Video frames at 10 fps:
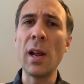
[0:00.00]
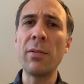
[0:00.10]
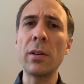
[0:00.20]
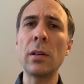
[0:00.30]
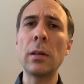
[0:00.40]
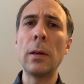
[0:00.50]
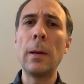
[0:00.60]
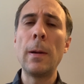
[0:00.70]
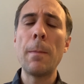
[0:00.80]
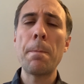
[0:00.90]
11,
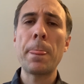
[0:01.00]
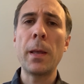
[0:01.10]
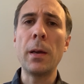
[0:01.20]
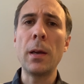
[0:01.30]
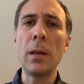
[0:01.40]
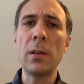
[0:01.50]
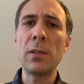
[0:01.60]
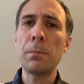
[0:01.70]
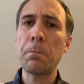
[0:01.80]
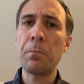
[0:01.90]
and